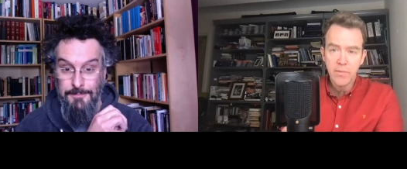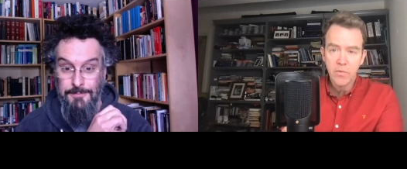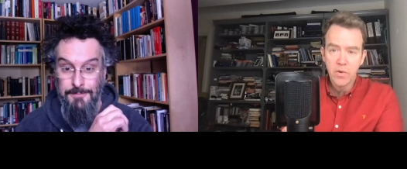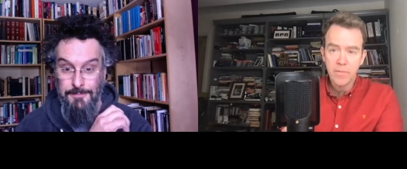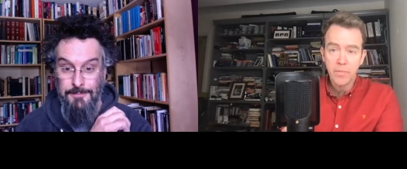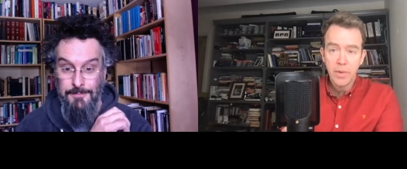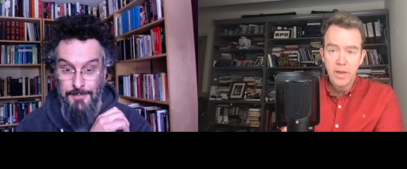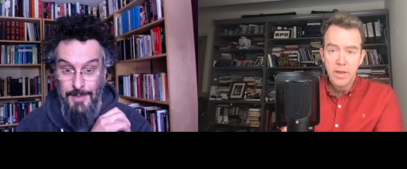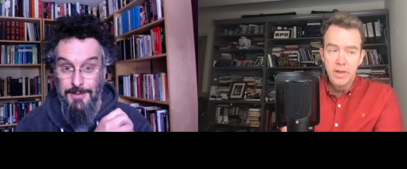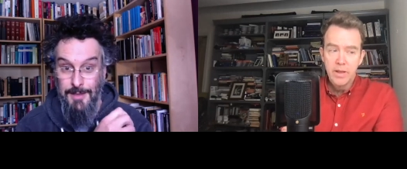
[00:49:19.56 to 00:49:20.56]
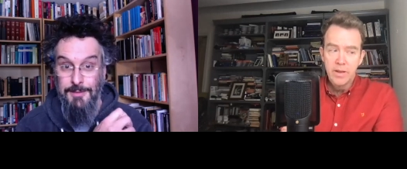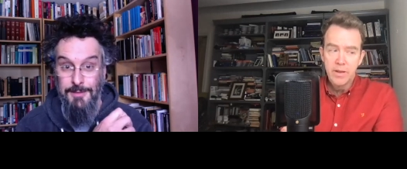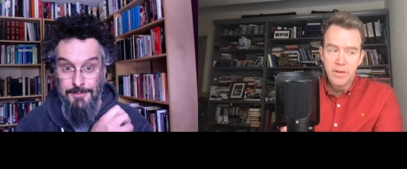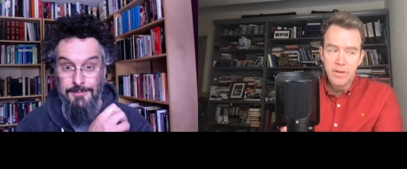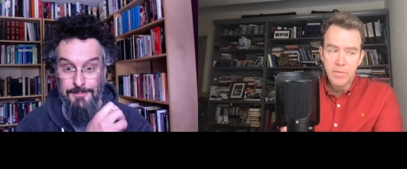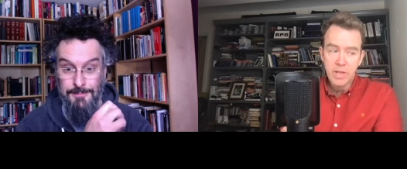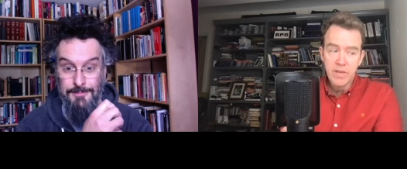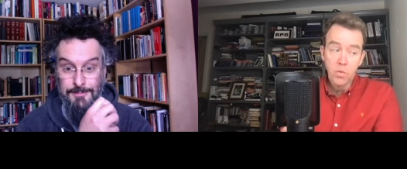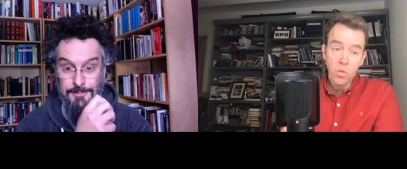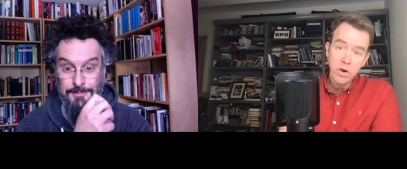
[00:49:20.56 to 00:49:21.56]
Speaker 1: from. Exactly. They believe
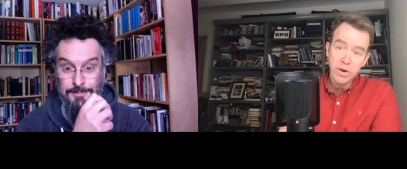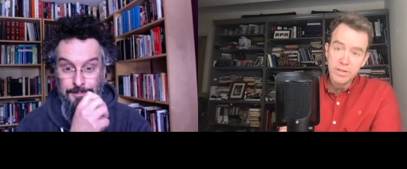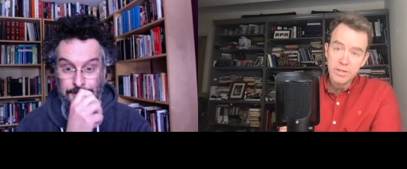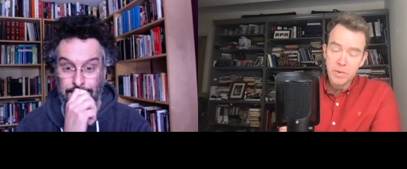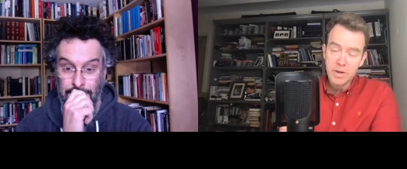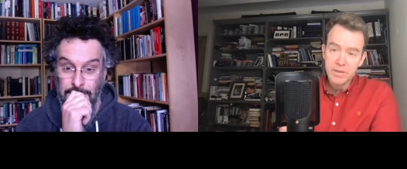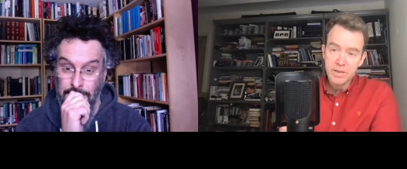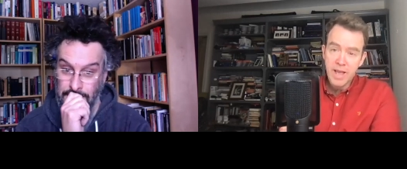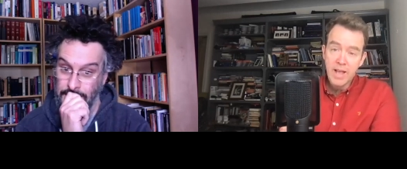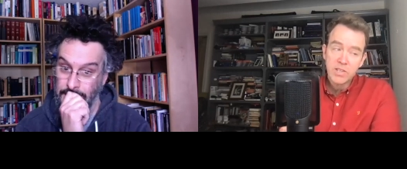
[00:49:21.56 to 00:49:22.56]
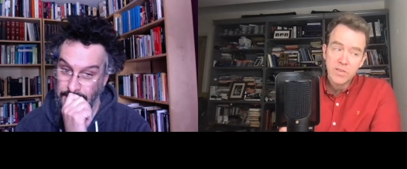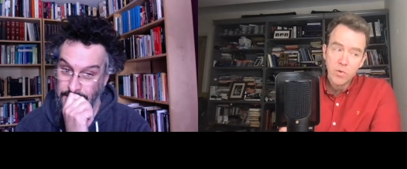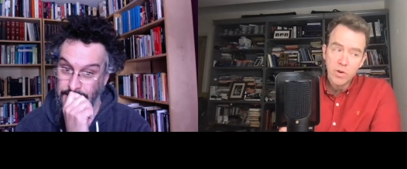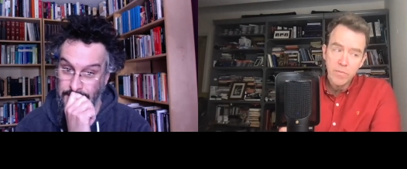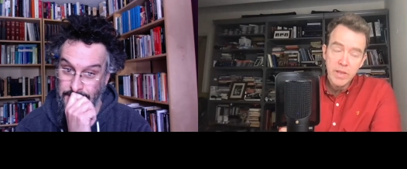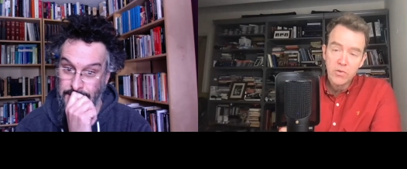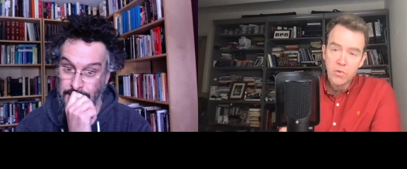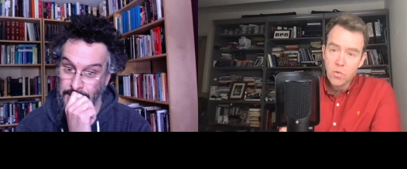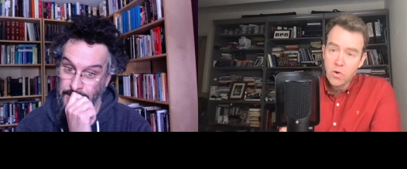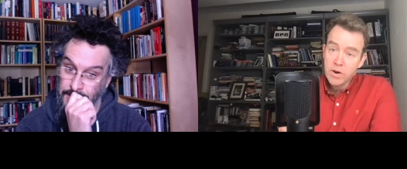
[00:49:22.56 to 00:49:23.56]
it works, but the test of what it means
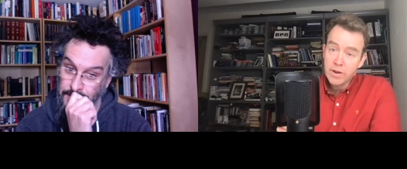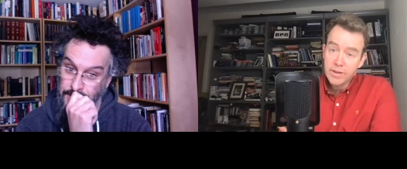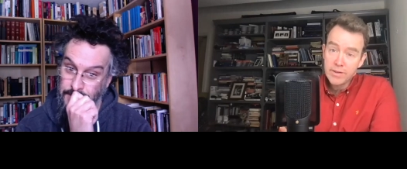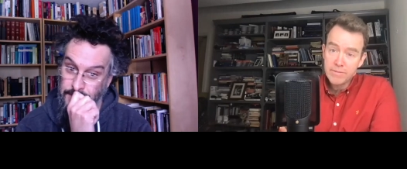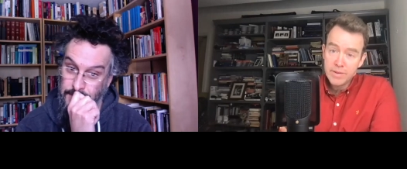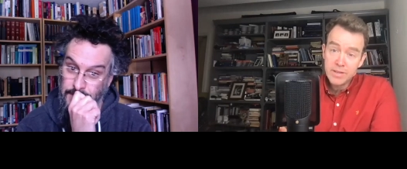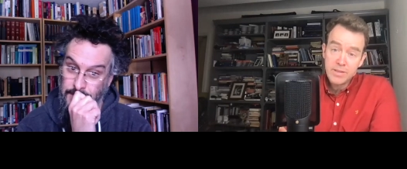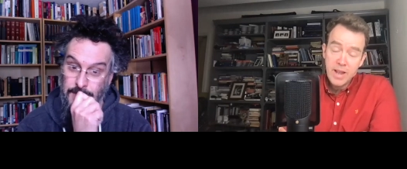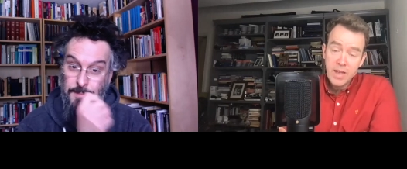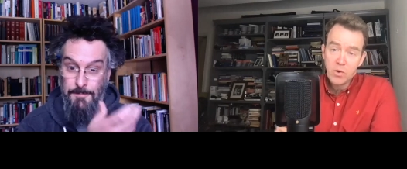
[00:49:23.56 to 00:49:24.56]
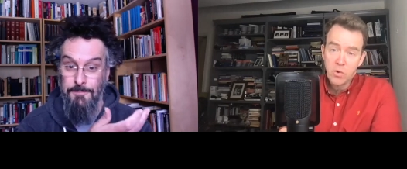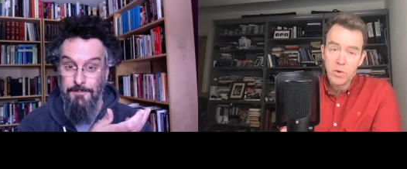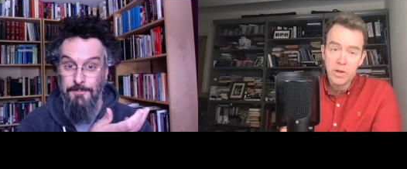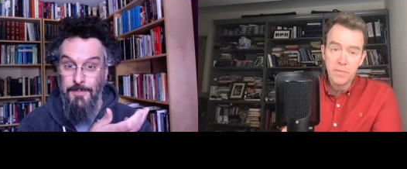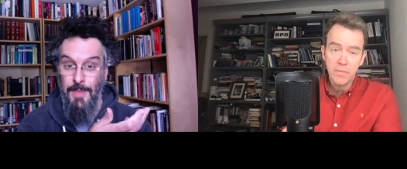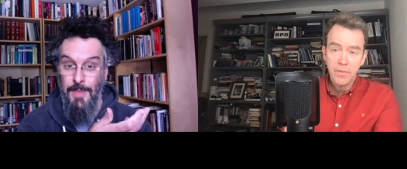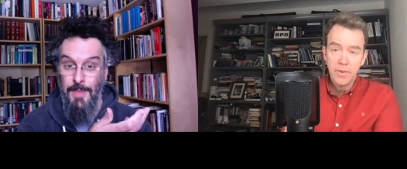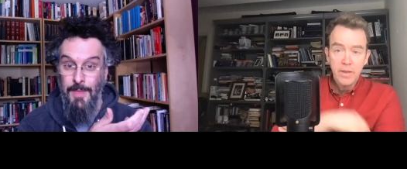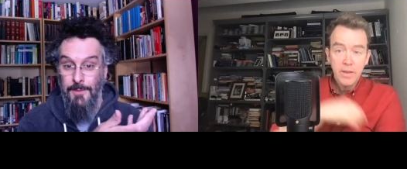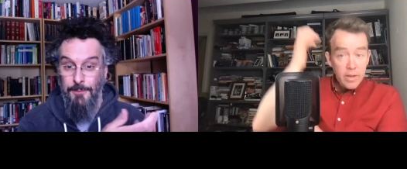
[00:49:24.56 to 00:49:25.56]
to work is an ethical one.
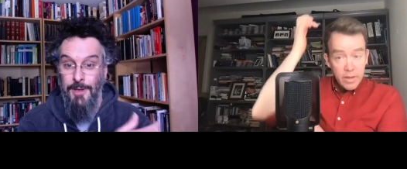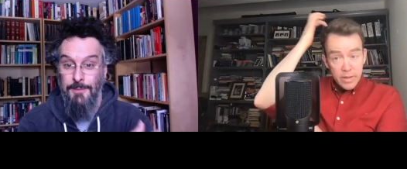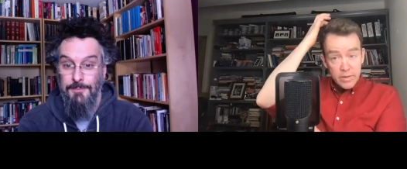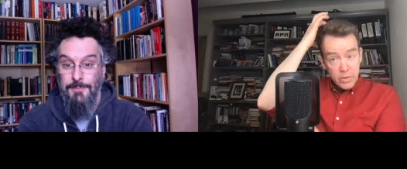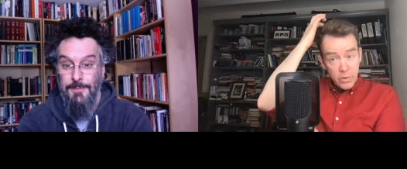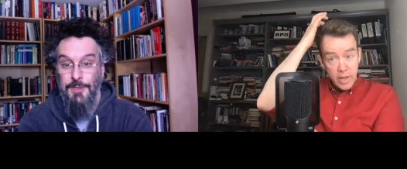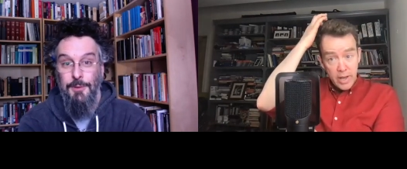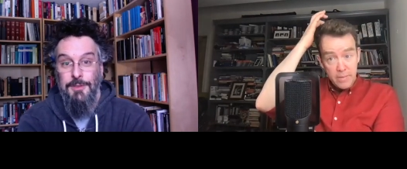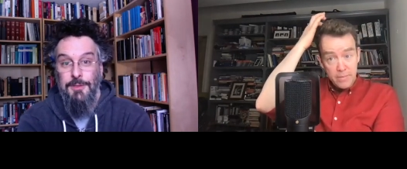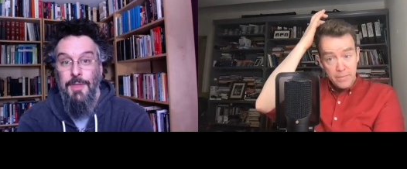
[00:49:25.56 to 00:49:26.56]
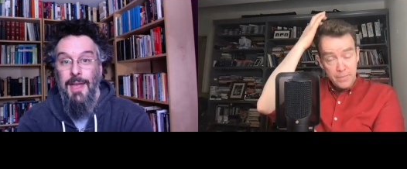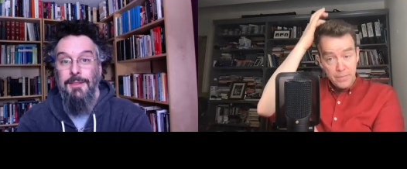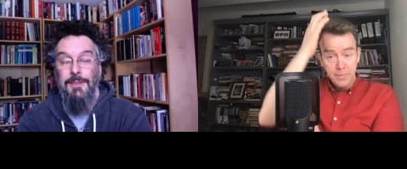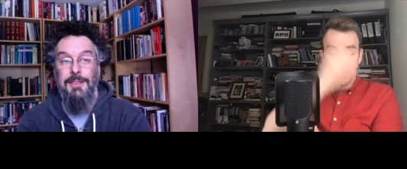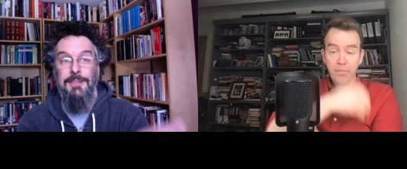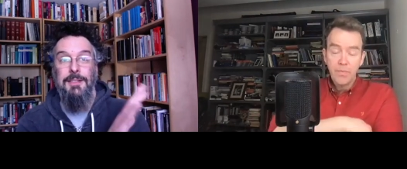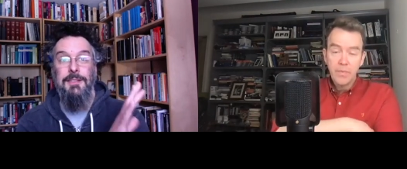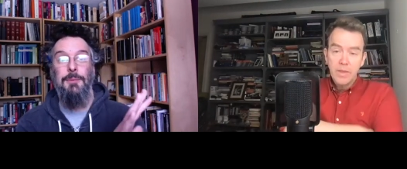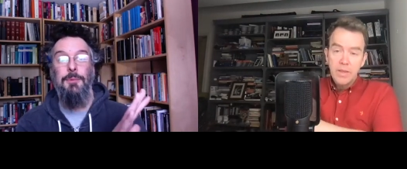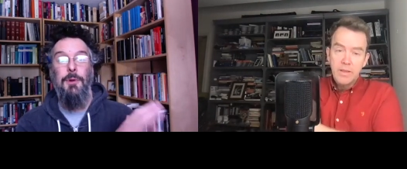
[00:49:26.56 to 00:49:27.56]
Speaker 2: Right. So it's so that that's an
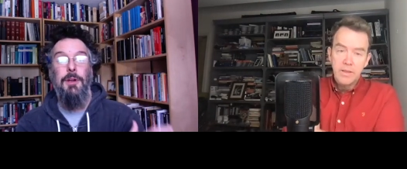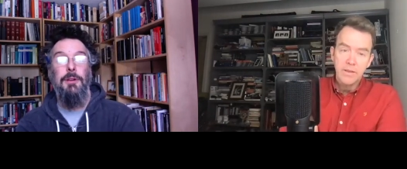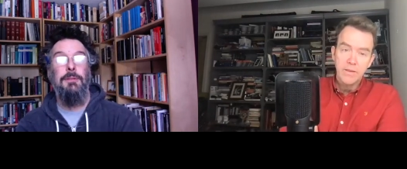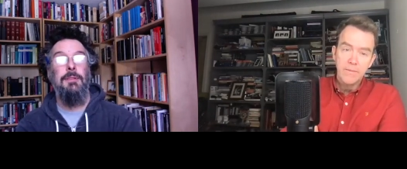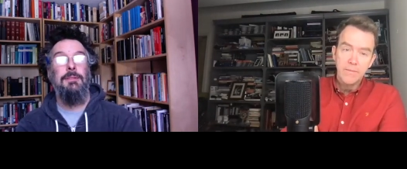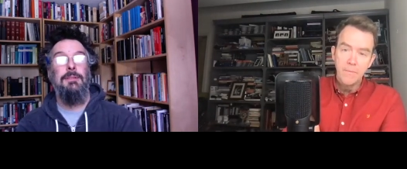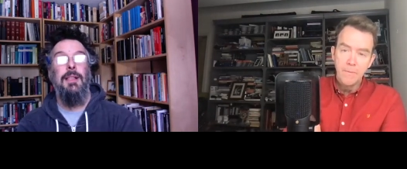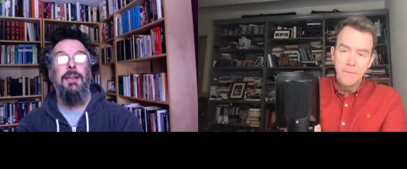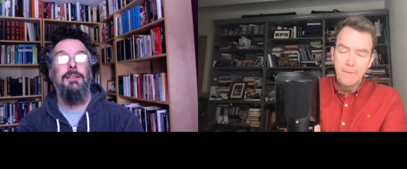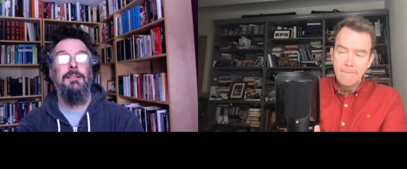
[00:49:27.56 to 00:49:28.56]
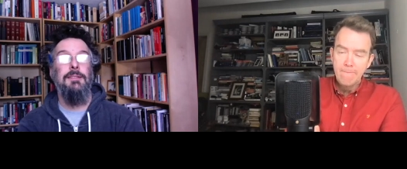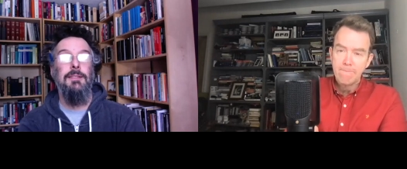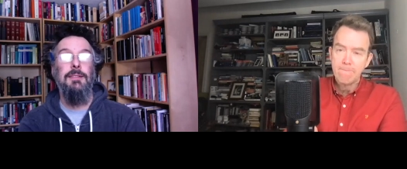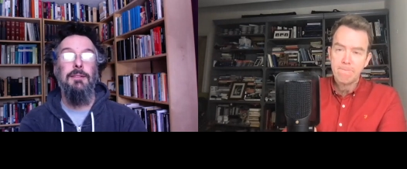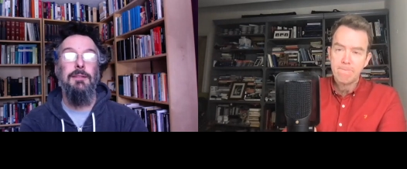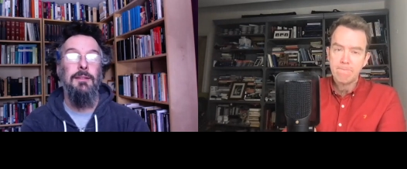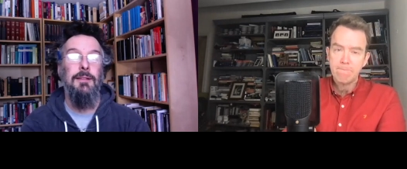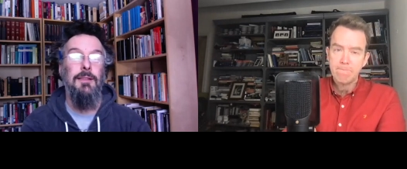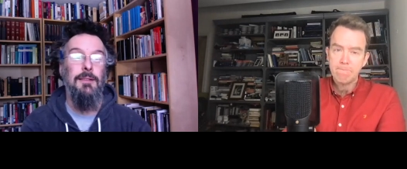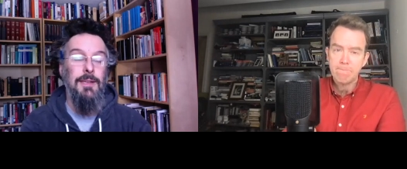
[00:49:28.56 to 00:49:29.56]
example where I can see
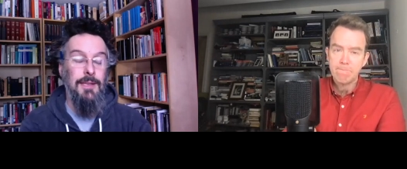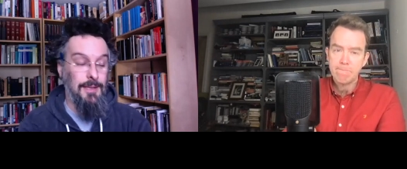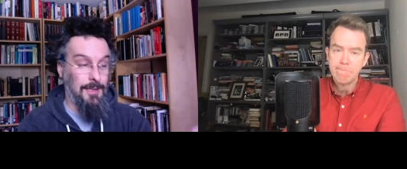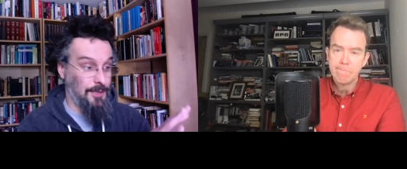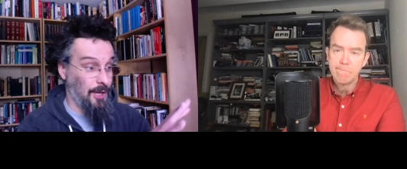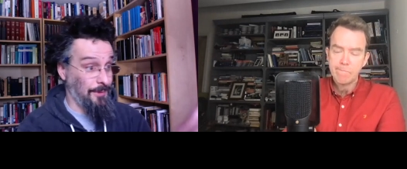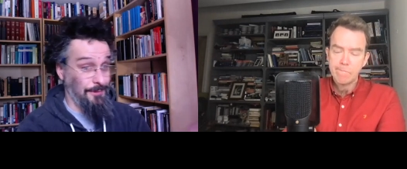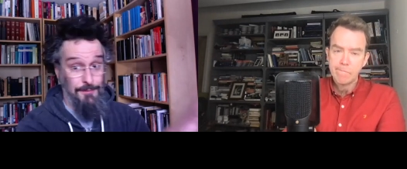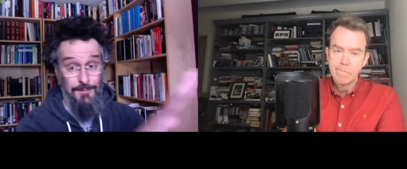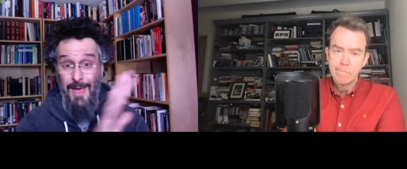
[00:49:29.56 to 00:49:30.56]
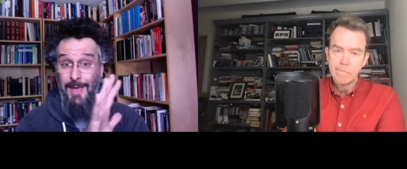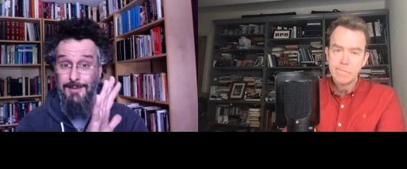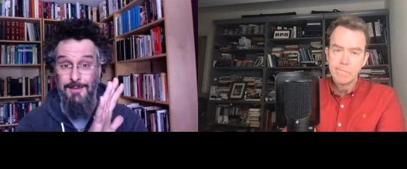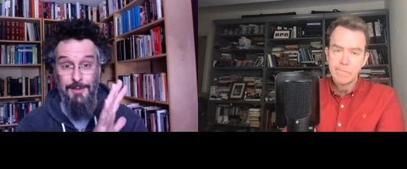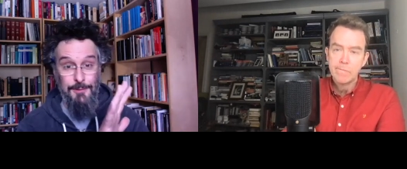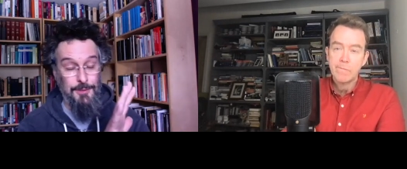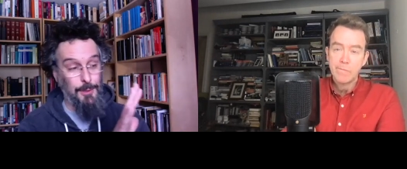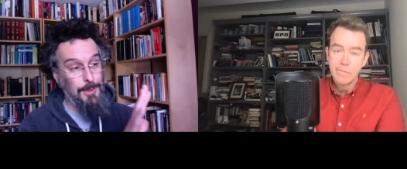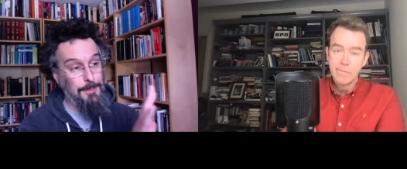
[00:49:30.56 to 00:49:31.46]
it coming fast. Like there's going to be